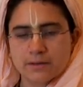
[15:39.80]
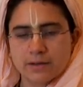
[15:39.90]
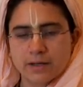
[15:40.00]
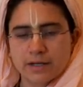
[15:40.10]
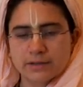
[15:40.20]

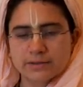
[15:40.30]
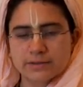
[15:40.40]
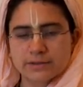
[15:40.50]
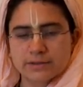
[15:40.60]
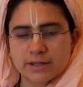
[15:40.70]

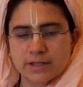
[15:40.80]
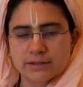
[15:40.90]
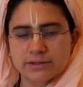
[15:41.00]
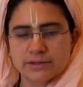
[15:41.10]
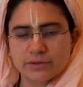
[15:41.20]
And
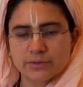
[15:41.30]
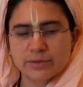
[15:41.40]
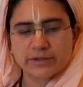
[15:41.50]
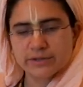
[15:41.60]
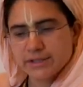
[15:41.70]
so
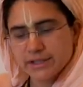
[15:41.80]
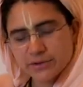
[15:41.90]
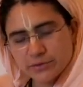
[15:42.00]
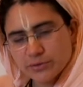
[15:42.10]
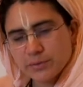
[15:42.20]
we are seeing
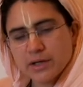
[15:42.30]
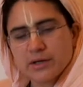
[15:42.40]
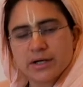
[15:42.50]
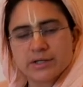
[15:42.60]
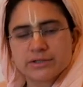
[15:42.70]
Guru
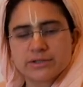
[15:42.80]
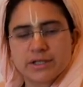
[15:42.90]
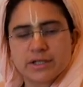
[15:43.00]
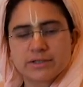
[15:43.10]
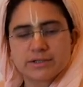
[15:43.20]
Maharaj
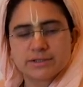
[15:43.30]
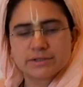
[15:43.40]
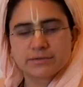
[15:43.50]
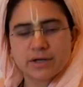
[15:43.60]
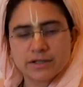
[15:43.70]
as
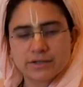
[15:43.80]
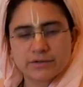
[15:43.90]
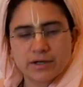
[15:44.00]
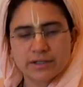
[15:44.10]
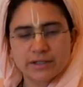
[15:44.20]

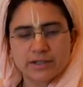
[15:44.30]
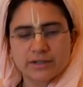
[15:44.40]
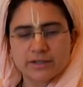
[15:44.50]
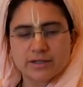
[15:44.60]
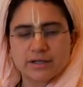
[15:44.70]
Radharani.
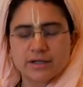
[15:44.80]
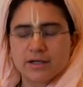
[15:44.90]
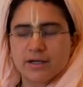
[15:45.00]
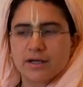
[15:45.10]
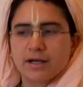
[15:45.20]

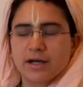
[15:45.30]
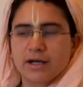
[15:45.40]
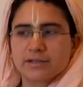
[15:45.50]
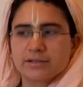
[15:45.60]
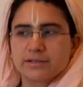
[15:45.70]

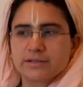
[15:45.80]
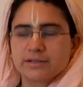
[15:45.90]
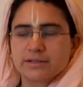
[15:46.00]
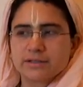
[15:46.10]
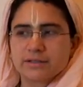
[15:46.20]
And
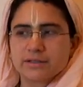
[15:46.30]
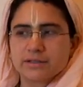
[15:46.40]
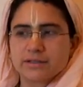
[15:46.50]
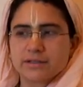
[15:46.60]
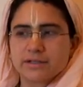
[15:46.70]

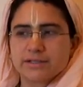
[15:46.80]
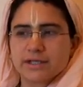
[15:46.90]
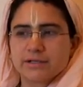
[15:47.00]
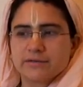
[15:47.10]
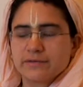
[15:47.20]
he
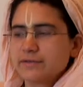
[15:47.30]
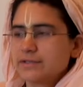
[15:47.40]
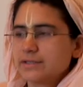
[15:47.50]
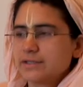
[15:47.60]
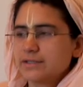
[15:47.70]
said,
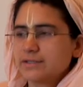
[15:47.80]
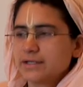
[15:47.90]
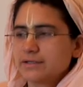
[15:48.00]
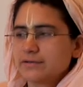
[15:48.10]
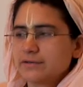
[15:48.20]

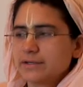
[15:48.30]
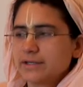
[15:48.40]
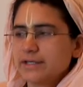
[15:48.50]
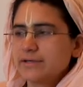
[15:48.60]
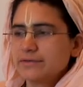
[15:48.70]

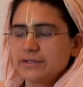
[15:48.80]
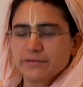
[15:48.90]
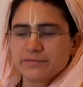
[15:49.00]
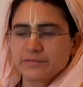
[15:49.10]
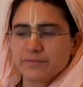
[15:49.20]
even
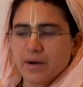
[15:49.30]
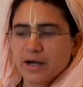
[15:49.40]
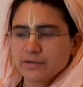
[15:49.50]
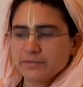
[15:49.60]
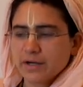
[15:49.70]
if
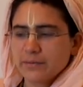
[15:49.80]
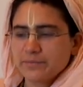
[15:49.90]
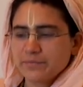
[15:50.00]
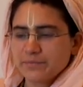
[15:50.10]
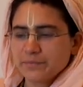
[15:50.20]

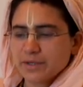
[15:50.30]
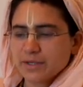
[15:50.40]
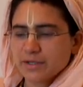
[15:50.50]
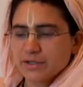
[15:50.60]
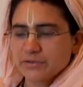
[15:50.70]
Bhagavan
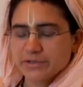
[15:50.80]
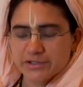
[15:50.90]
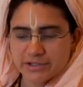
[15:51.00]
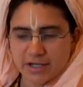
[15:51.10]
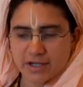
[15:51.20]

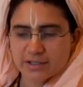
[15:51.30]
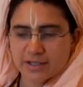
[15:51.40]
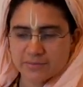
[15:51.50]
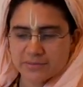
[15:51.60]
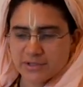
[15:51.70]
Krishna
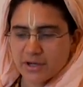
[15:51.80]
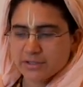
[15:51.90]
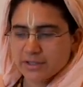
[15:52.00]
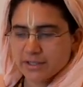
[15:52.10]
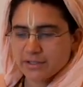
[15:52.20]
comes
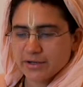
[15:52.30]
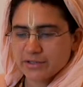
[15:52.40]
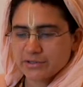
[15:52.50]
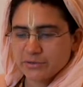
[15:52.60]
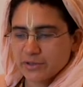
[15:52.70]
knocking at our
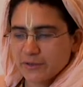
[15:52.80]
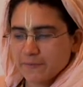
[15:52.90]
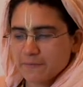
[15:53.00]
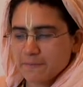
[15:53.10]
door,